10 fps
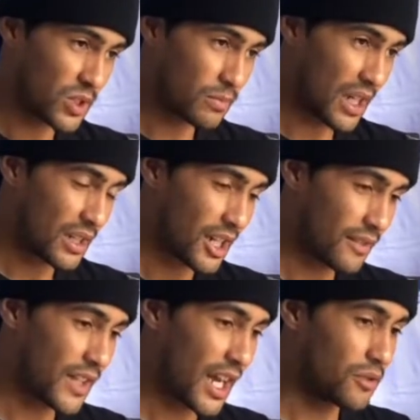in my
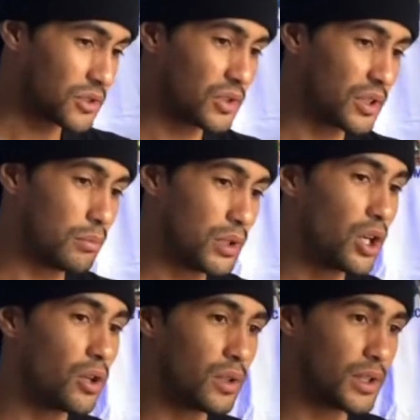life that I was going to
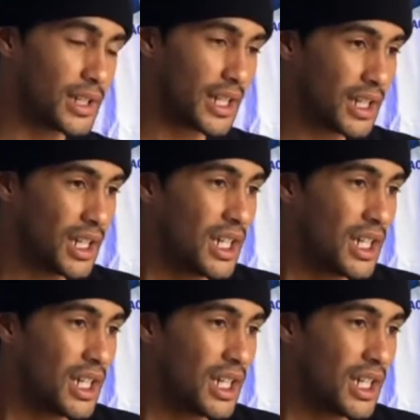blow, or like